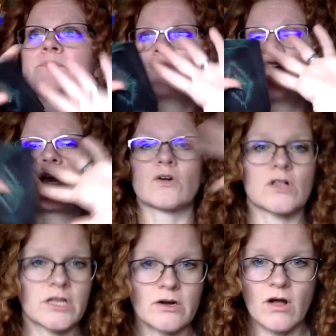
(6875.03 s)
It'll
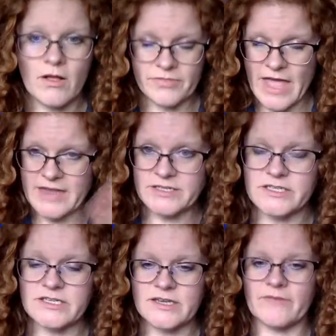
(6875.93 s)
clear the
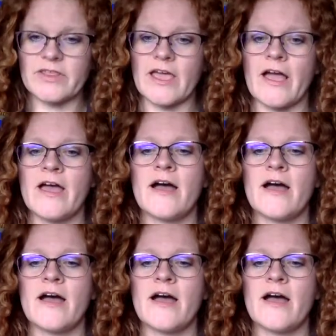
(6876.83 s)
entities and everything.